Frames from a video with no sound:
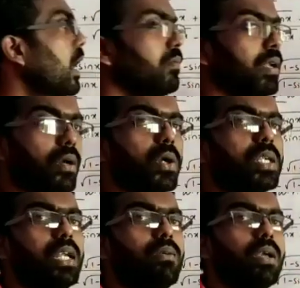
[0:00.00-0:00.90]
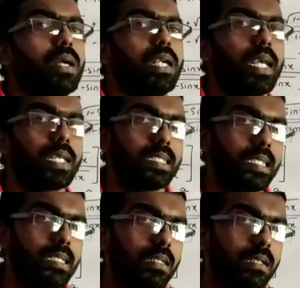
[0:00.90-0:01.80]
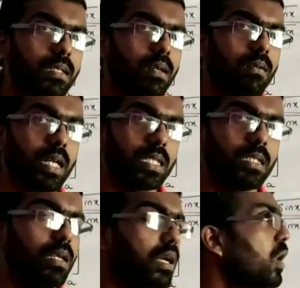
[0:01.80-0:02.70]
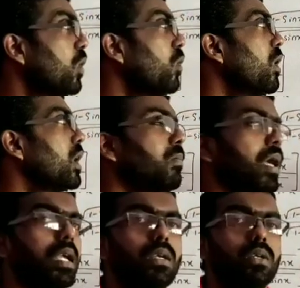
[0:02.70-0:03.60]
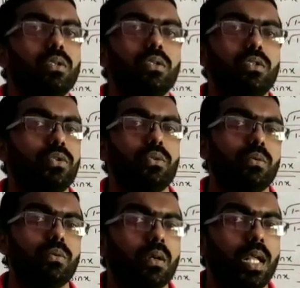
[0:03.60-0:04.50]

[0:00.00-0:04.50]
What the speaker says: and we got dy by dx as what? 1 by 2.